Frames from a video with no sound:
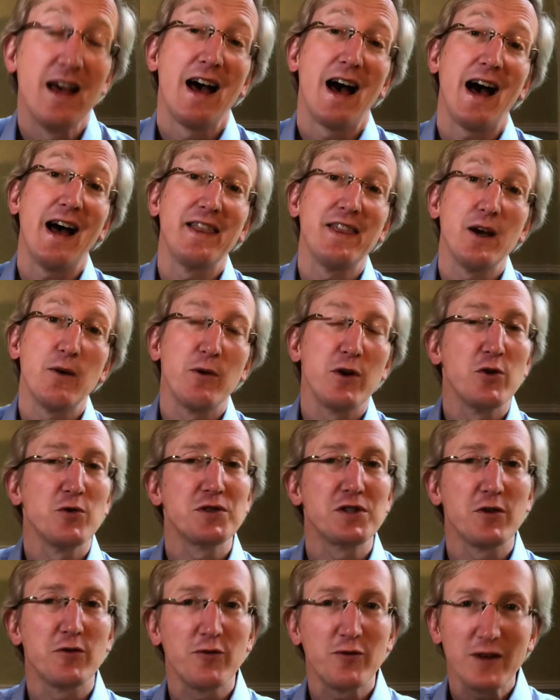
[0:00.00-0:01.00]
and that we ought
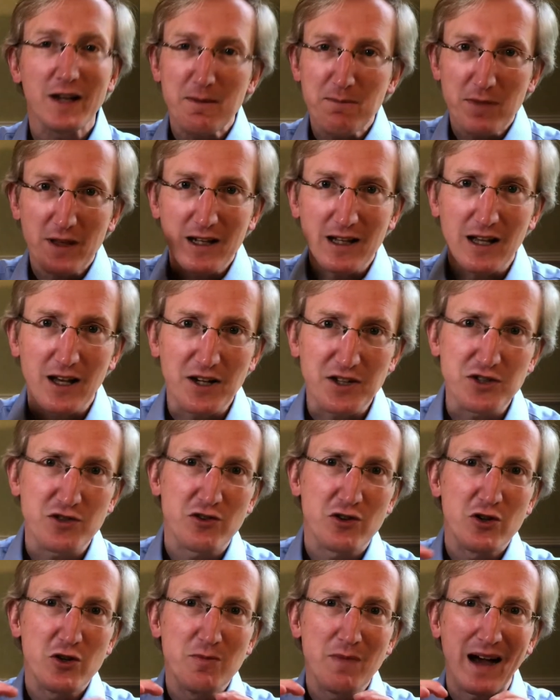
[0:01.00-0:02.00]
to flip the
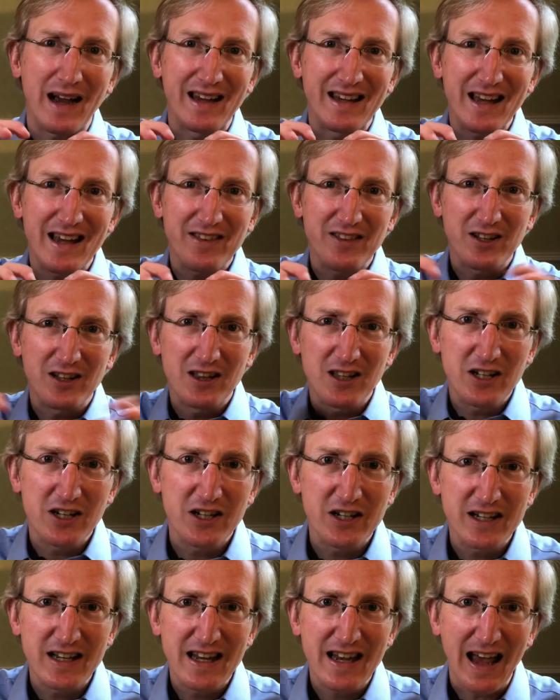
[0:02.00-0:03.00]
classroom and get the
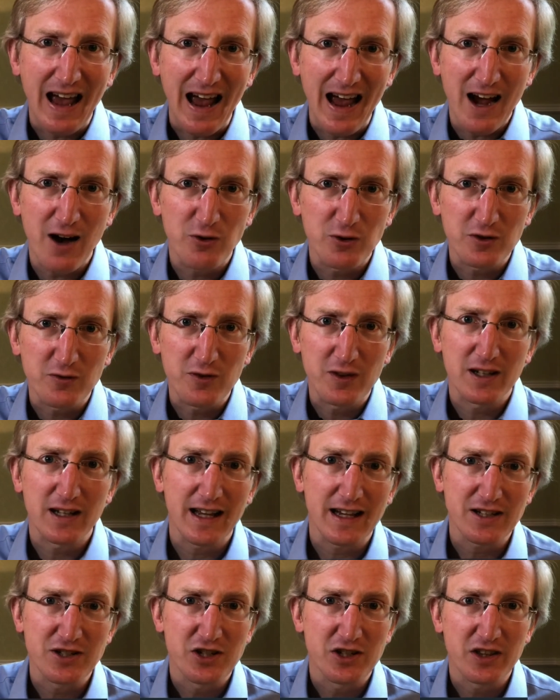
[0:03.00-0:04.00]
learning out of the
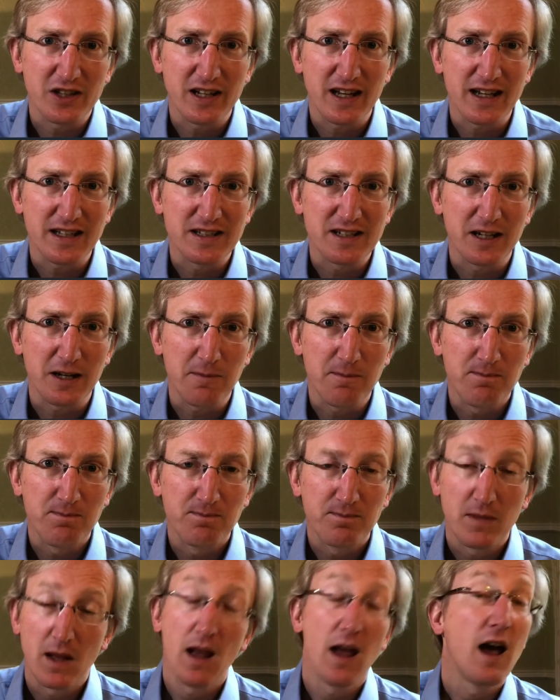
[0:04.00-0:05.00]
lecture theatre.
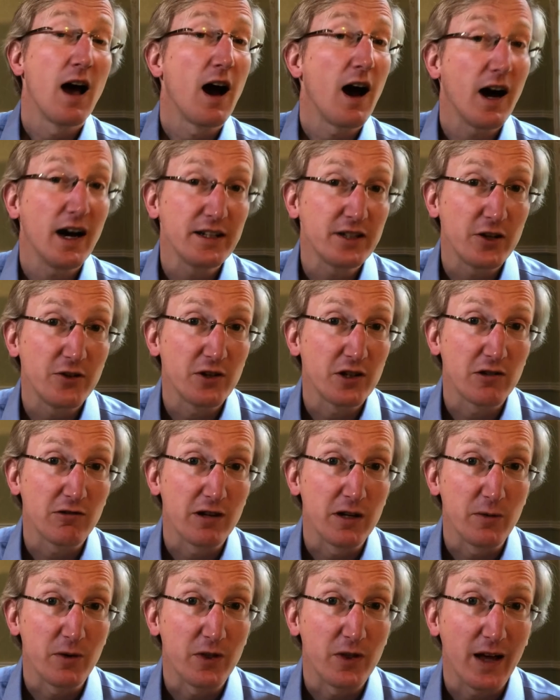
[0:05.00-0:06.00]
I don't
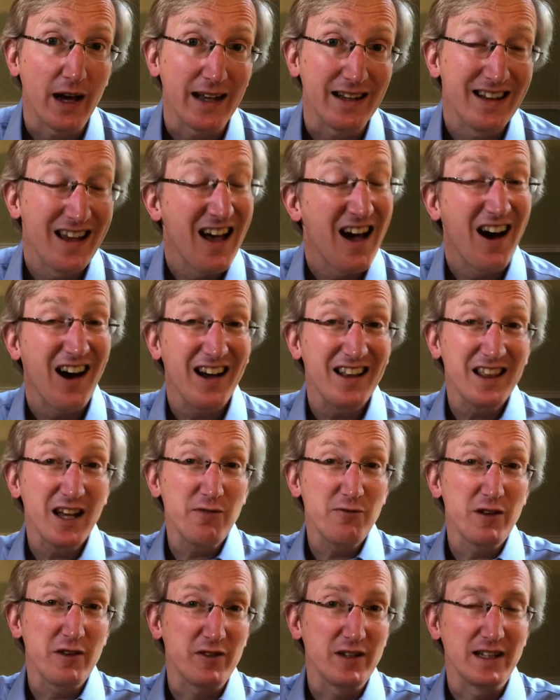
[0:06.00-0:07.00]
agree with that. I
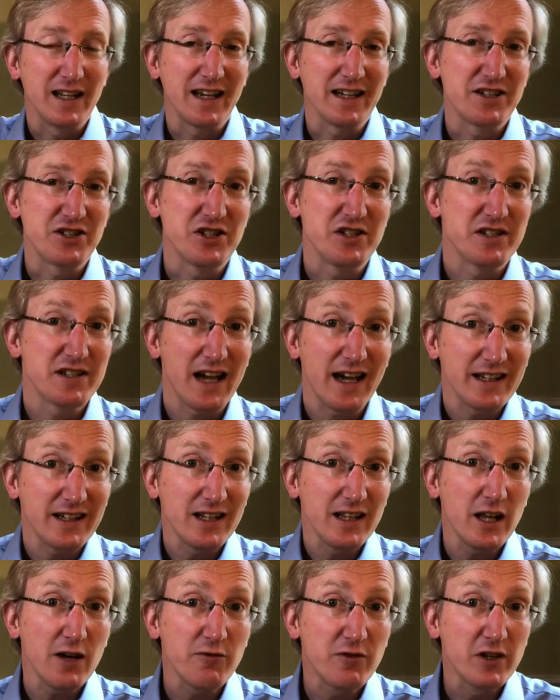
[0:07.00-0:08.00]
love giving lectures and I
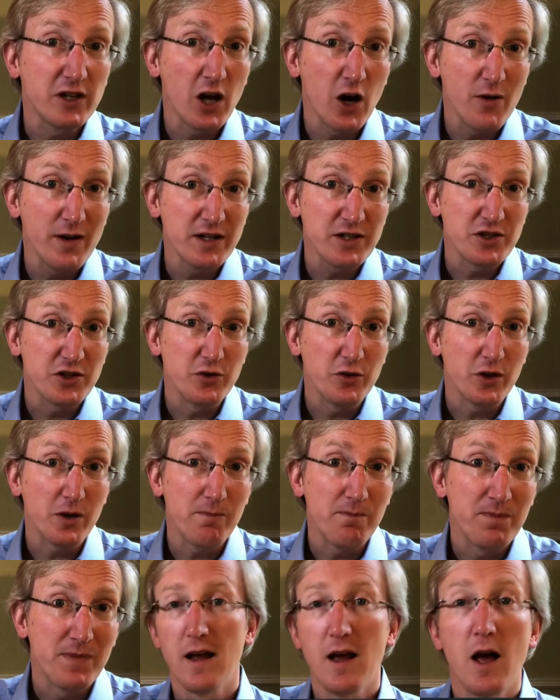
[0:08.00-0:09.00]
love going to them,